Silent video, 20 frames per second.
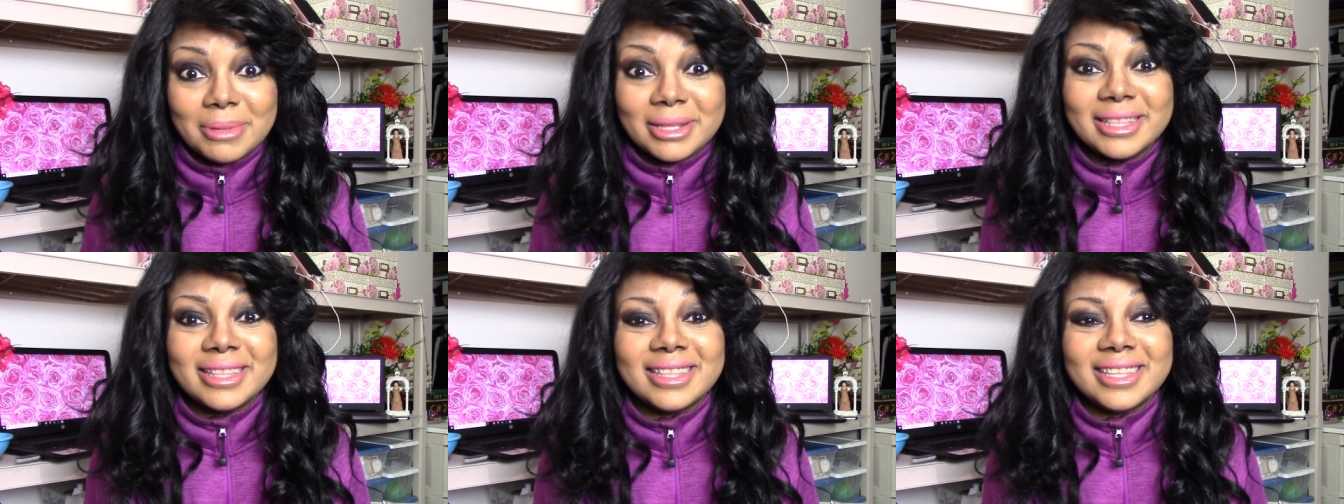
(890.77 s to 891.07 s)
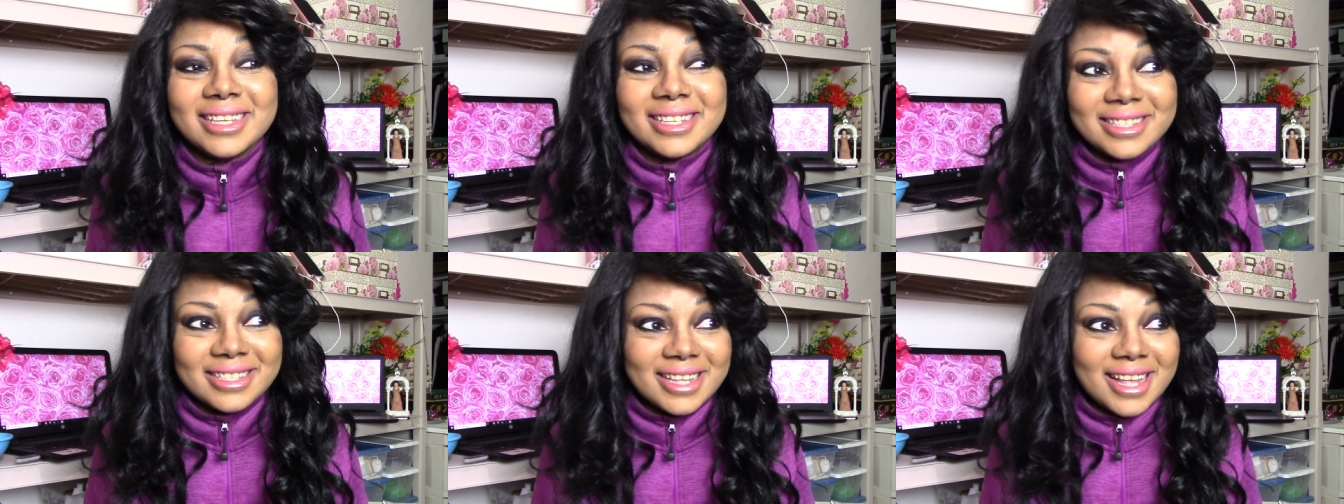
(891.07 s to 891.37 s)
But
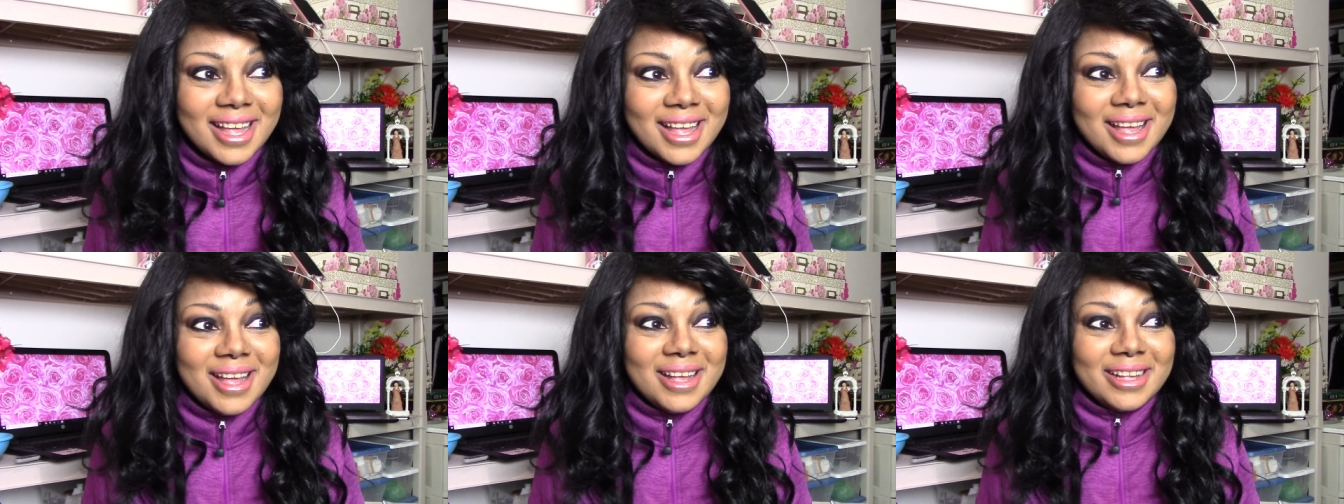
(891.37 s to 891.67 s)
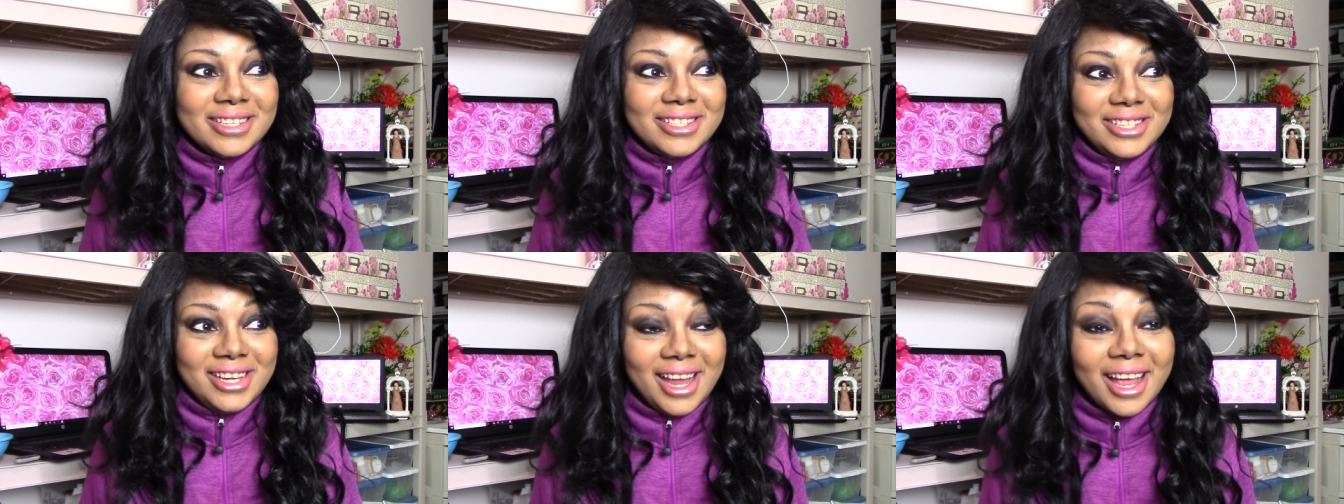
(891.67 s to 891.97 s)
this
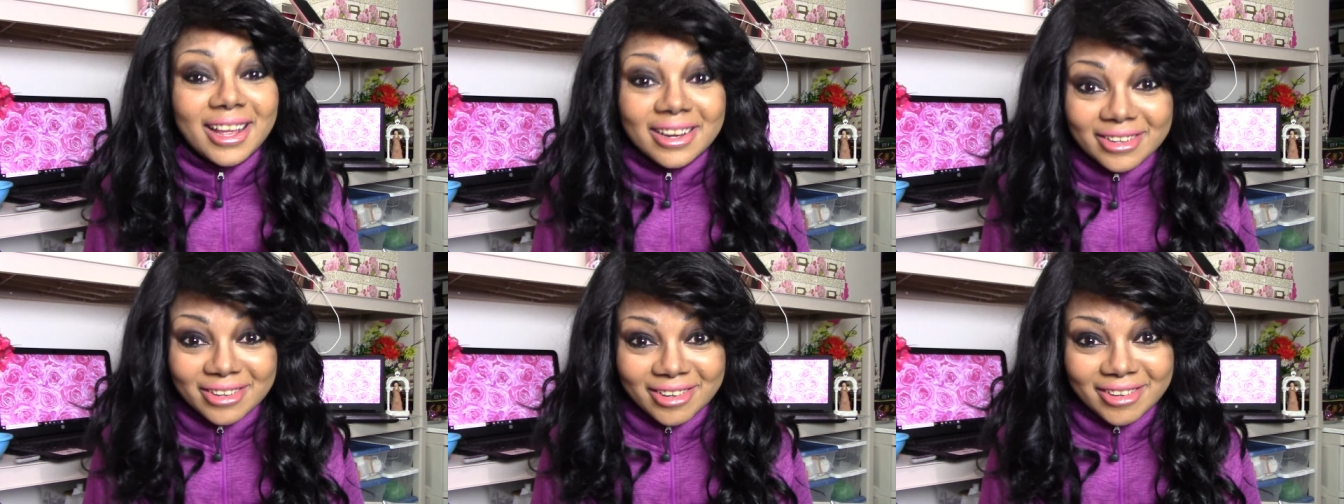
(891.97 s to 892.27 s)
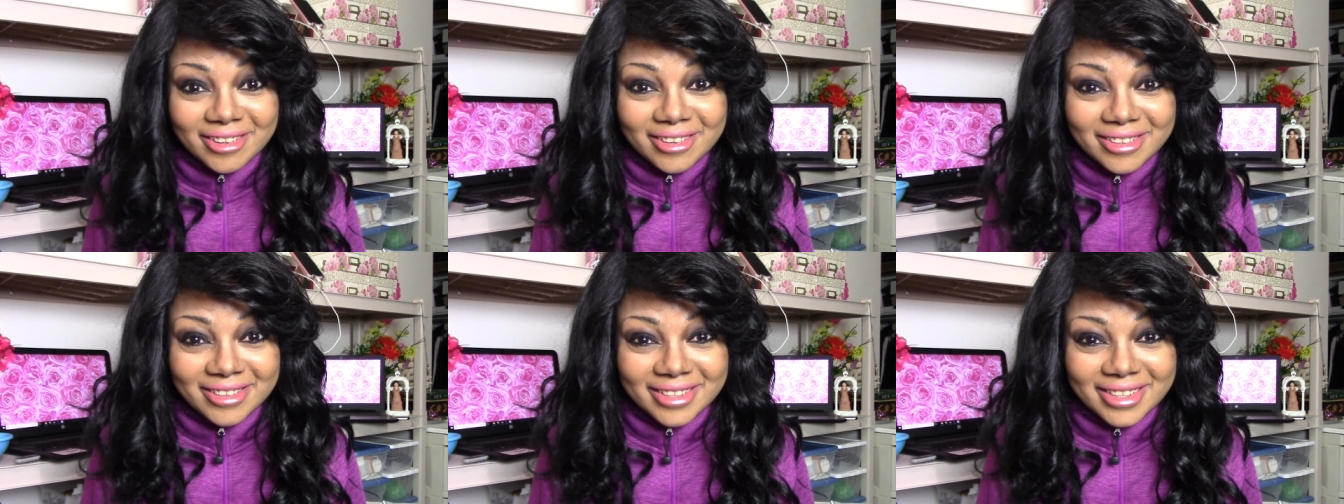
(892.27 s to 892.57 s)

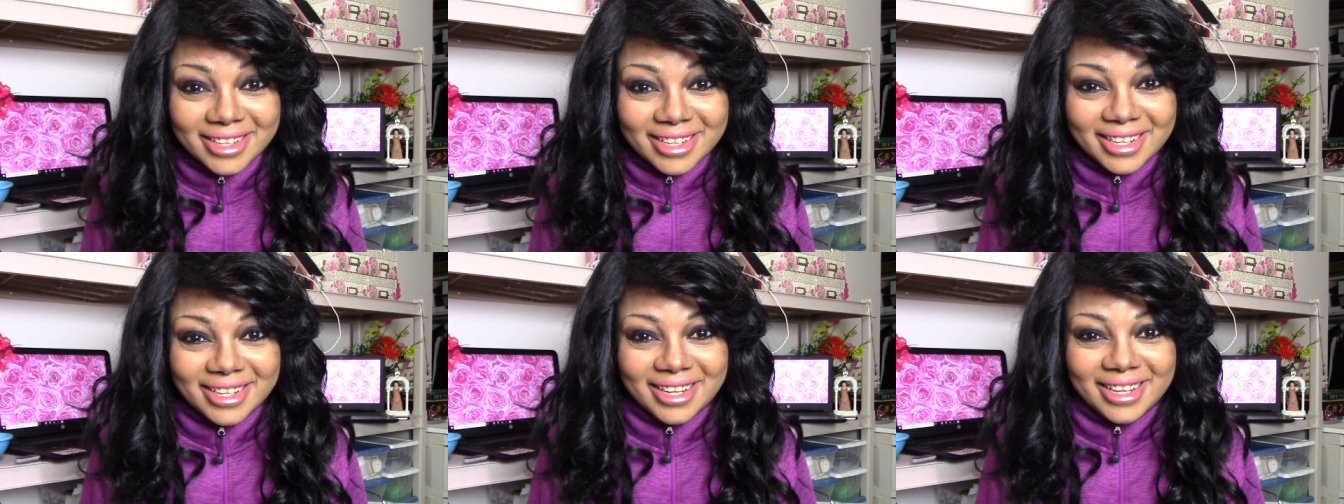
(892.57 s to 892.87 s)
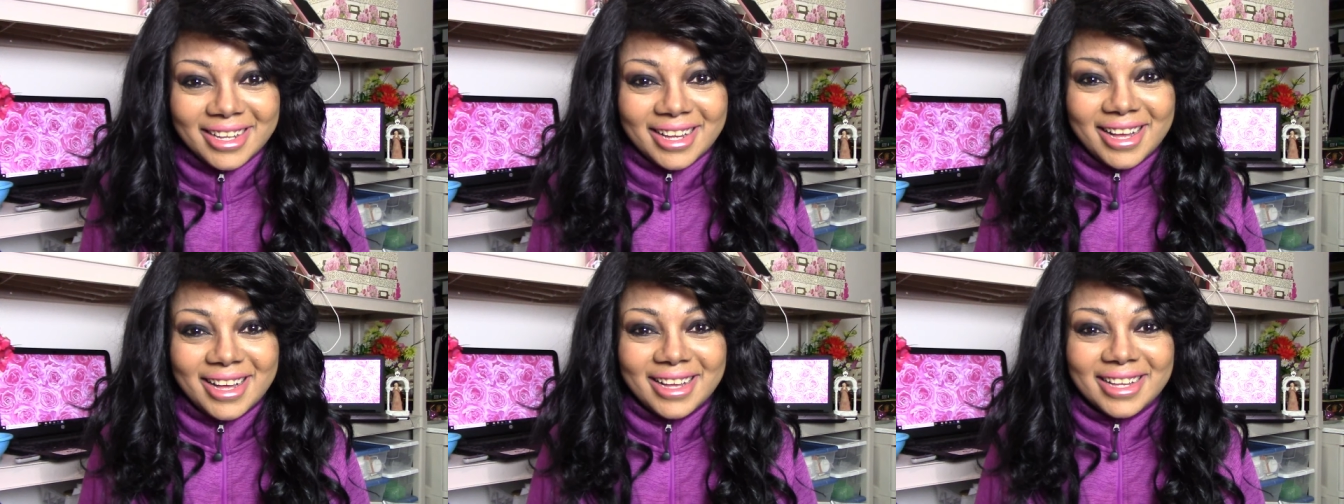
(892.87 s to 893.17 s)
channel,
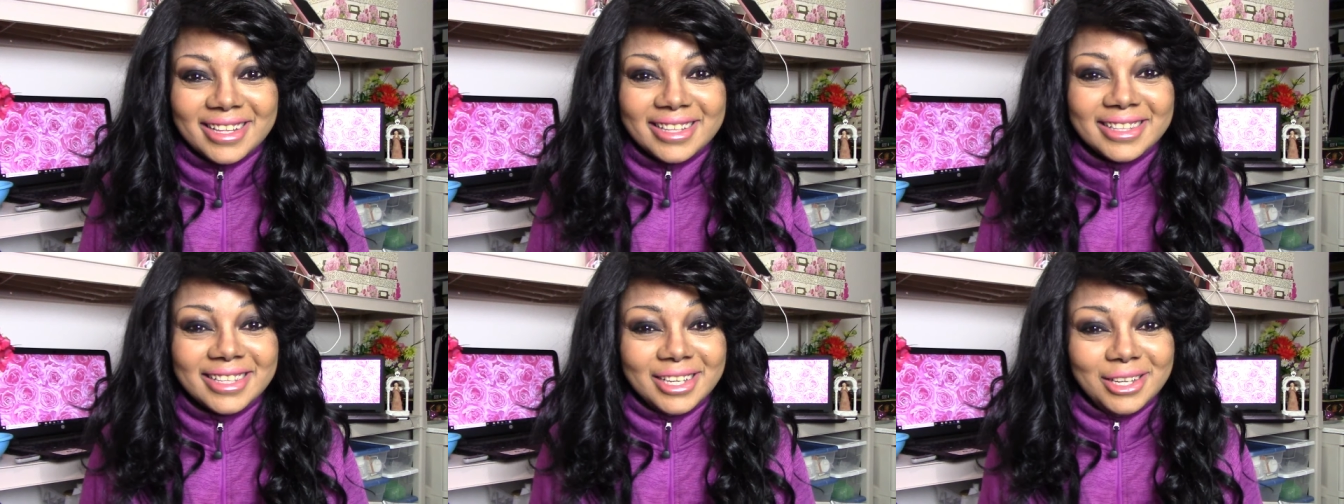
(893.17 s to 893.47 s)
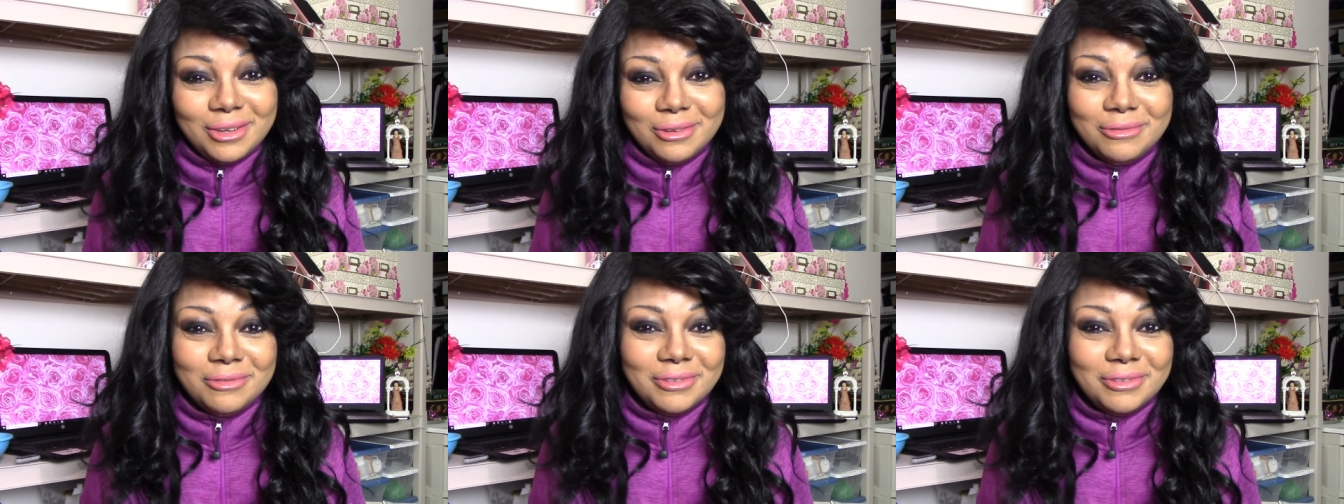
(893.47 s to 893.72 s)
uh, Leo